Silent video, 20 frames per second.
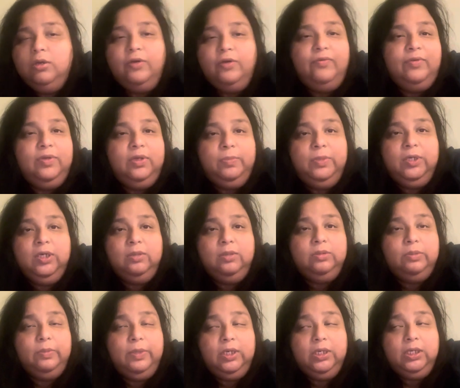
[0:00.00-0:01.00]
Hopefully, it becomes a
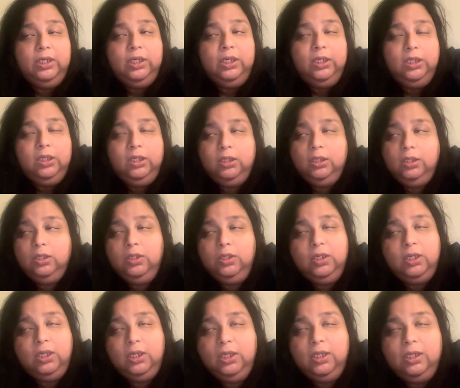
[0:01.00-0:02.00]
better day. Good
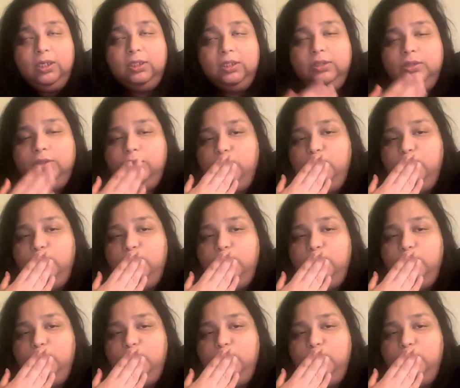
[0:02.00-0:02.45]
night, guys.